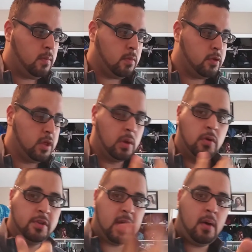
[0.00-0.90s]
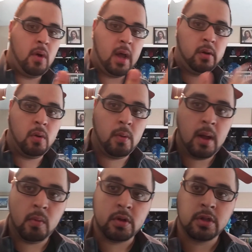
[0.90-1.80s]
When she goes out, I go
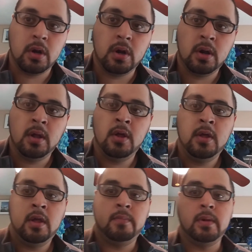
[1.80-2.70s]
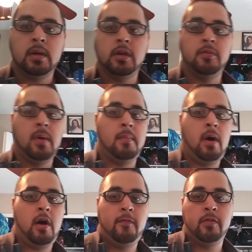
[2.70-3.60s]
out with her because my
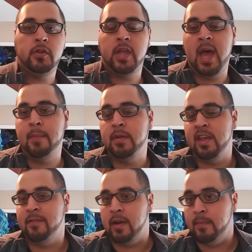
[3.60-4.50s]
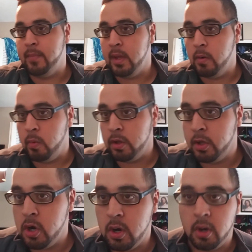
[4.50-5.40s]
mom feels happy if I'm there with
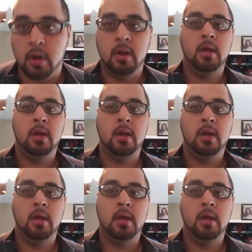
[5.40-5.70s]
her.